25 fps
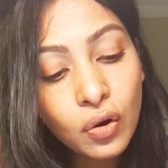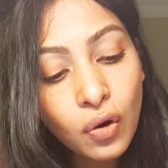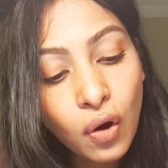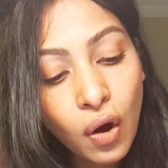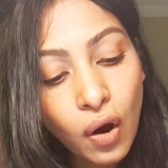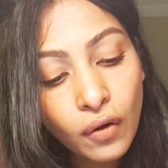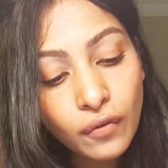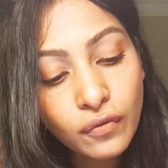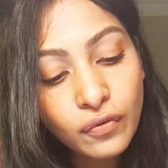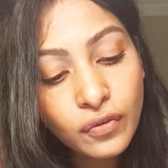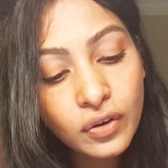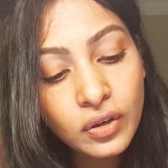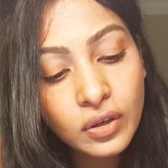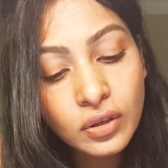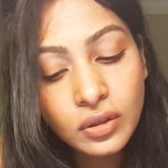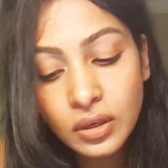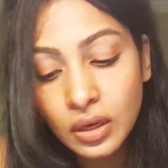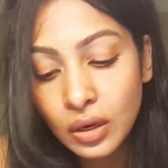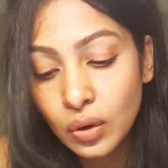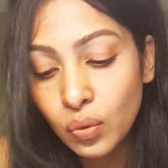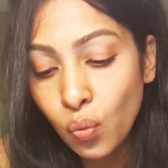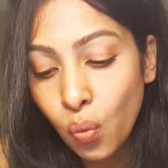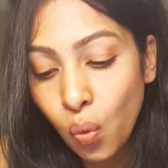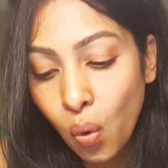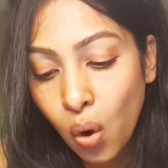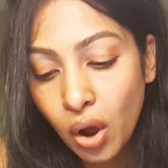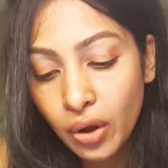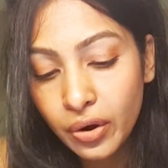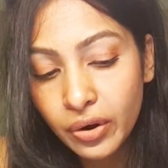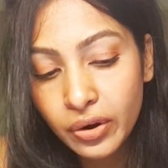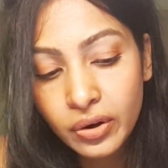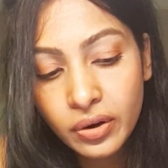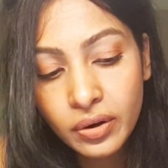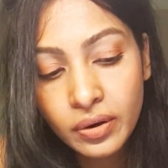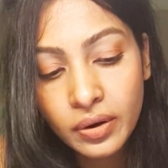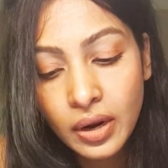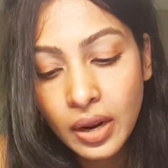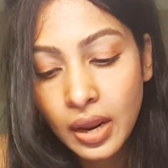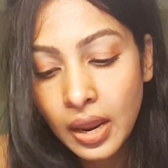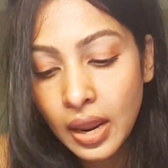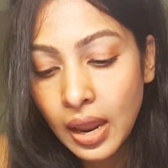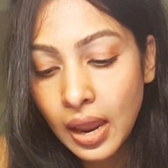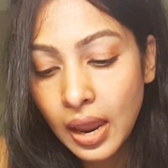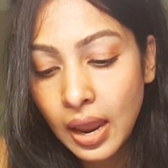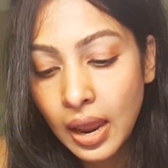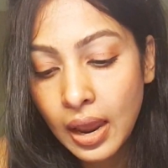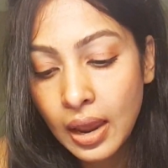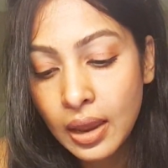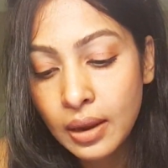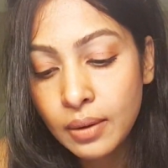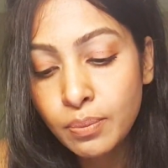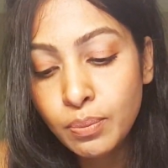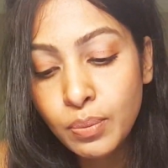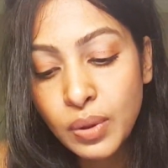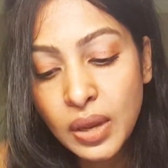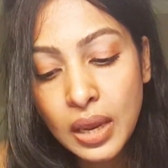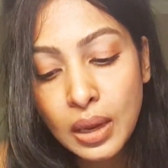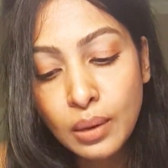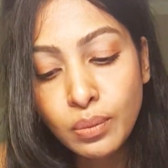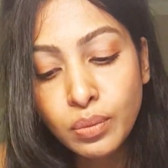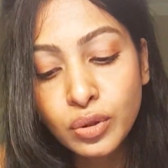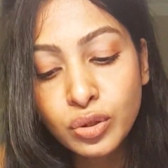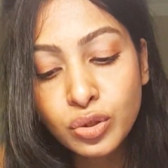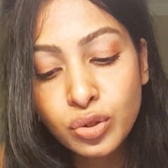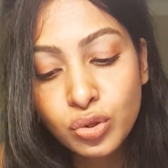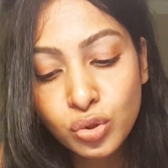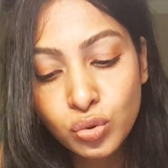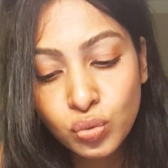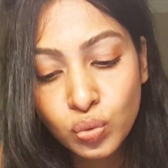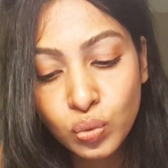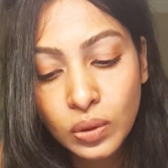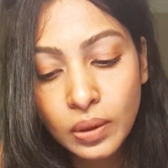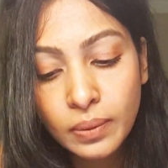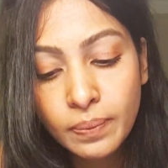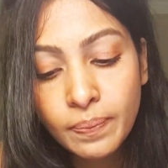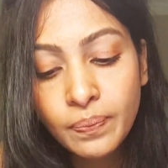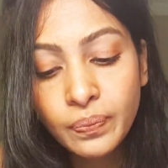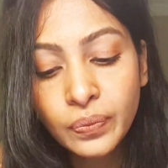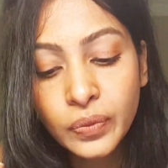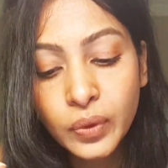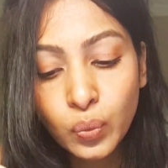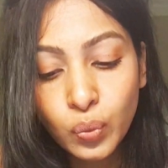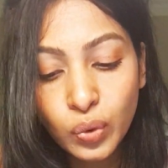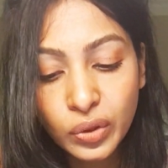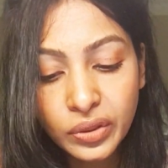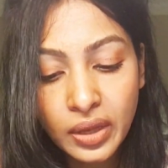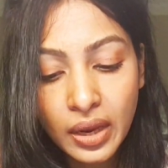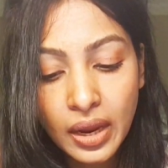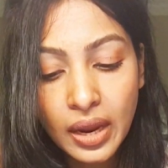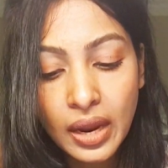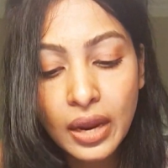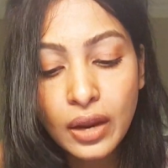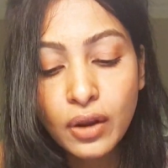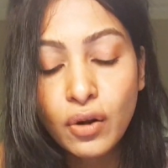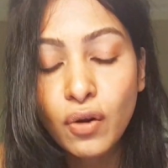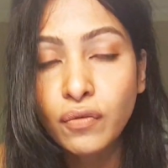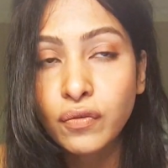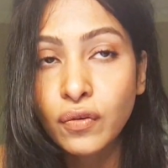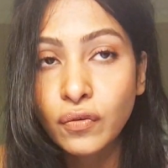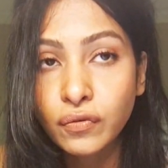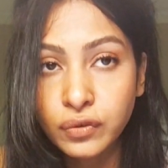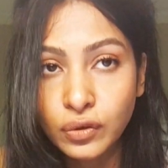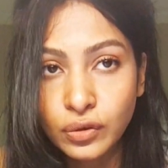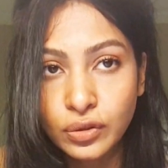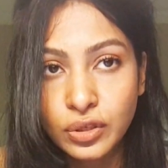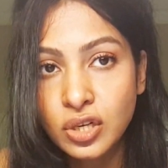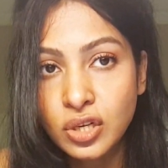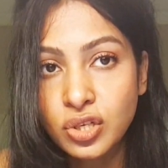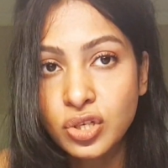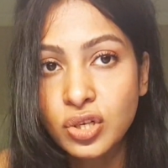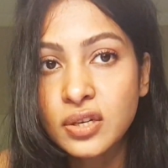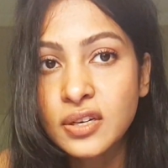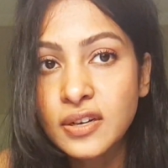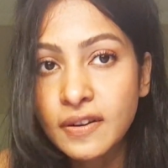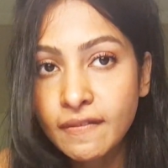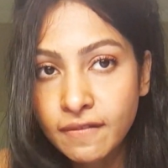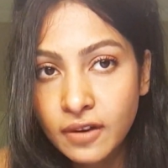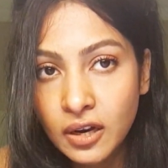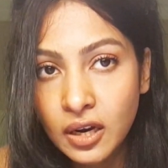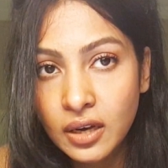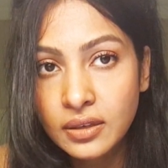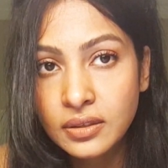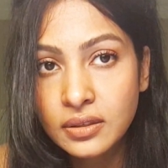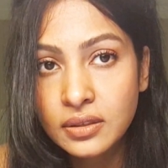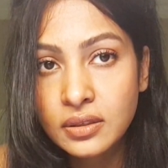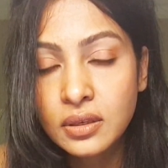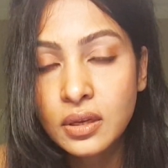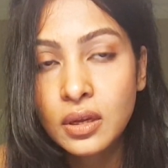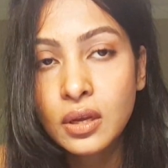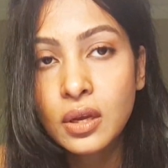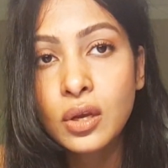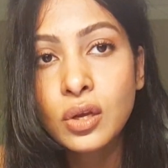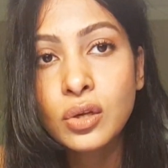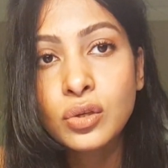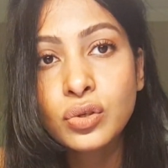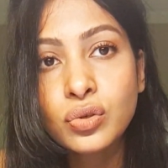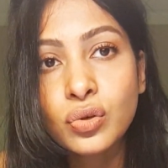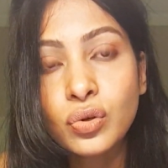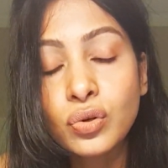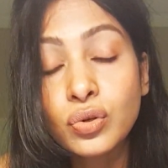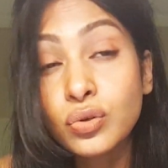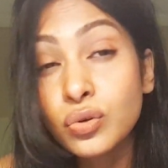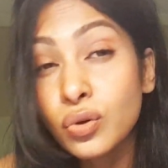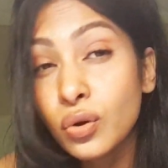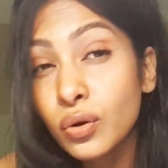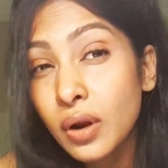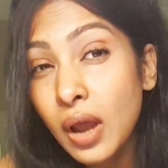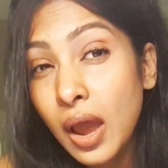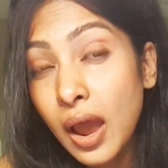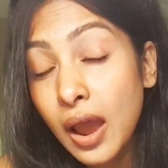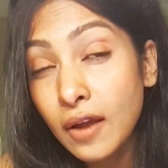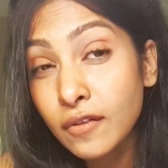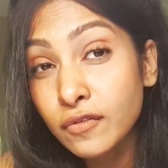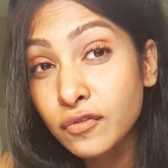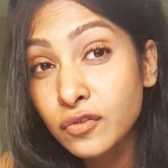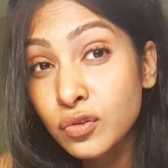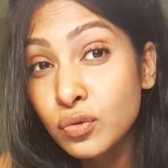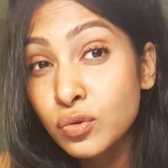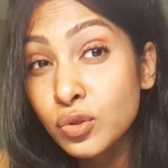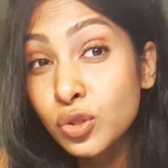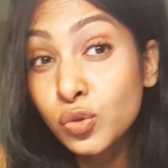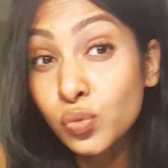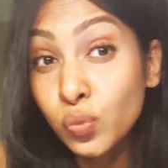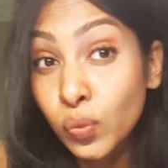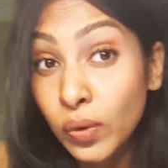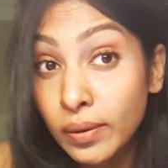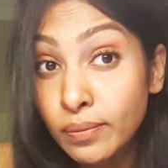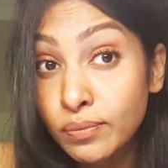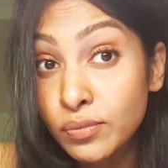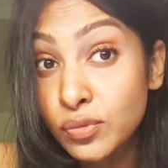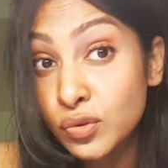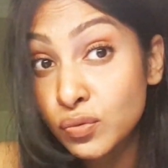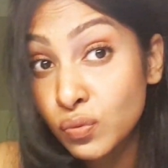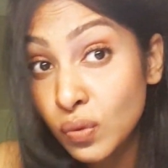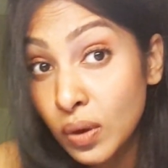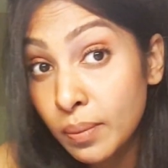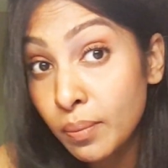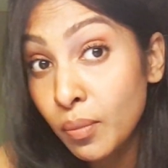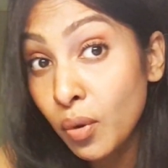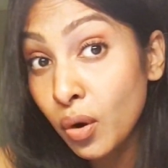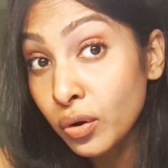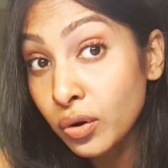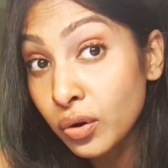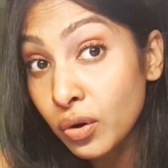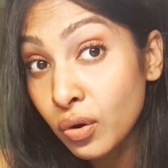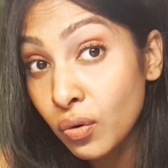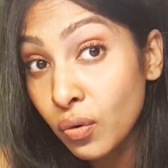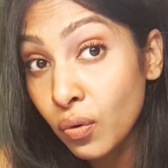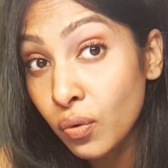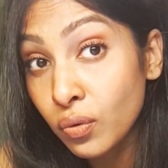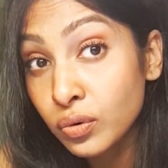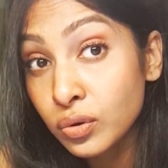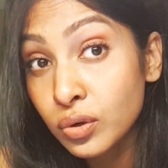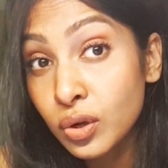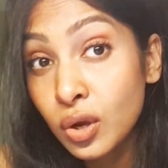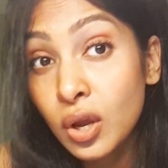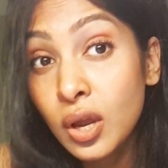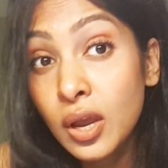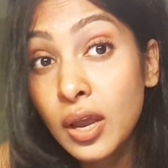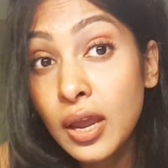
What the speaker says: Confident in water and be able to swim with the aid of a flotation device. So you don't have to swim on your own.